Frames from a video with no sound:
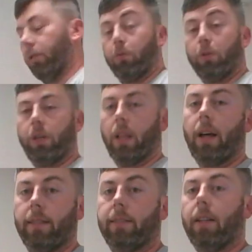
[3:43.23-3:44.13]
to ruin a
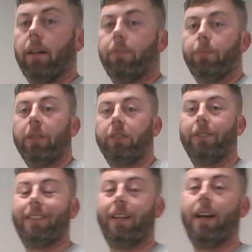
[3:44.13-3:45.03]
lot of stuff, especially if
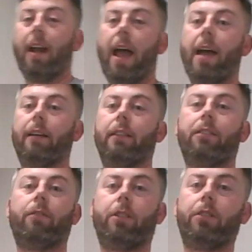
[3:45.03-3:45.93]
it's in an attic. That
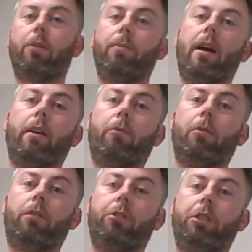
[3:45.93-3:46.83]
stuff could drip down and
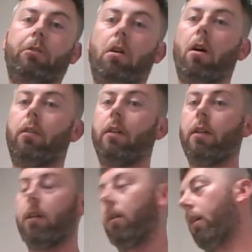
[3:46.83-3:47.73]
run your sheetrock,
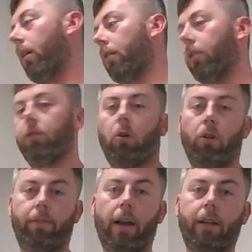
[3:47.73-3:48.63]
lose all
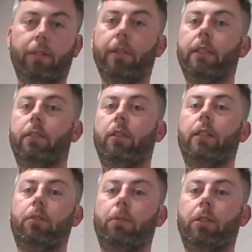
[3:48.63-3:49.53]
our value of the
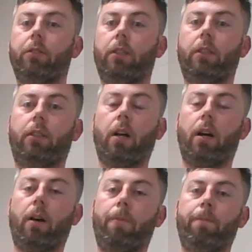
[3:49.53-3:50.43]
insulation because
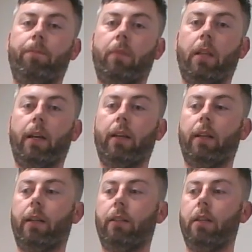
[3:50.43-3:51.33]

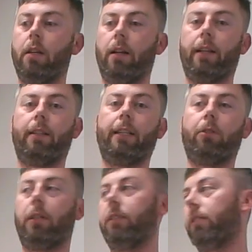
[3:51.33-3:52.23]
it
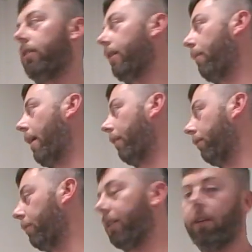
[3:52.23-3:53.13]
decreases the amount
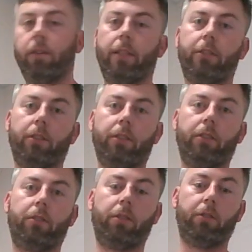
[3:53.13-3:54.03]
of material that you're
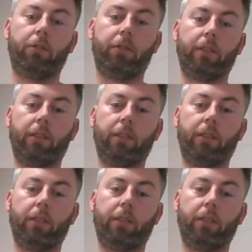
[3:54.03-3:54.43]
used to use as